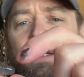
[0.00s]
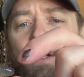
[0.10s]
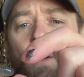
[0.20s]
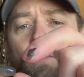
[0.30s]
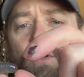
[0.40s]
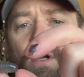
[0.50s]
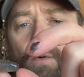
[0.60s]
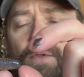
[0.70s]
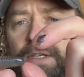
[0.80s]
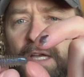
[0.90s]
nose hook it
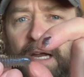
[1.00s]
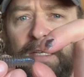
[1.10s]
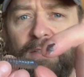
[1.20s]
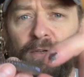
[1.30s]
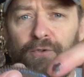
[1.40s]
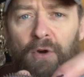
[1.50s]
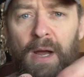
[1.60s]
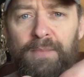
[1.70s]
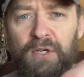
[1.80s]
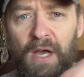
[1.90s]
with a tiny little
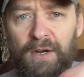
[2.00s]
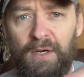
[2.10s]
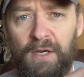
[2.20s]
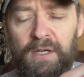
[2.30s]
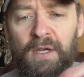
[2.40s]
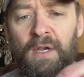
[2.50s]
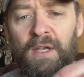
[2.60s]
drop shot hook.